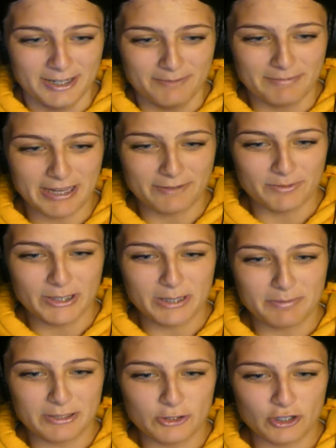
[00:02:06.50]
Man, really
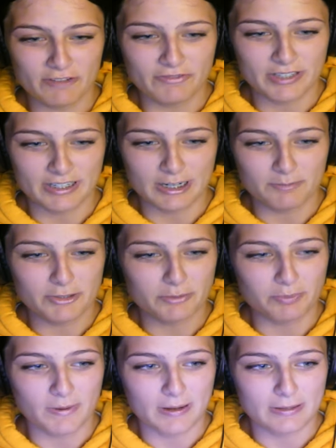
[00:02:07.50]
been drifting. I'm
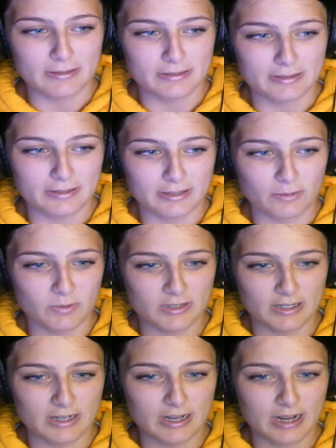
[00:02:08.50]
surprised there
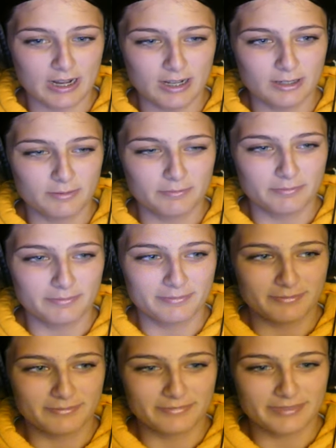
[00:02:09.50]
wasn't a cop
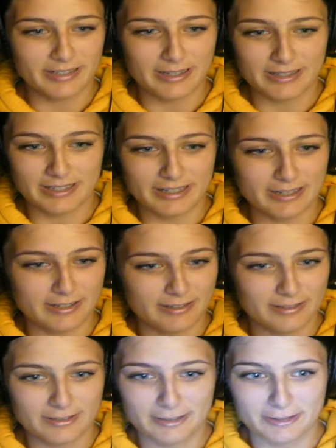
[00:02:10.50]
that, like,
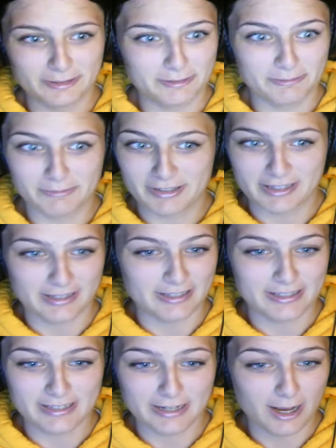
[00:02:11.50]
was gonna
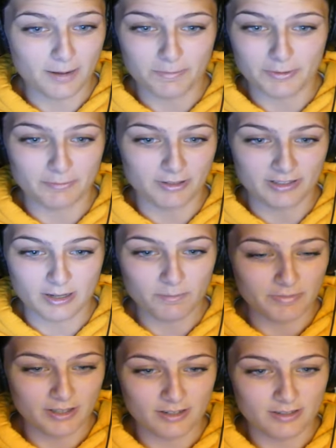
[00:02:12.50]
stop him or
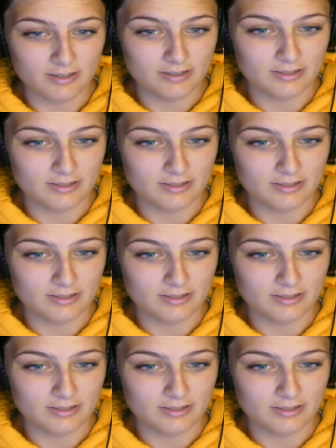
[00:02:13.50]
something.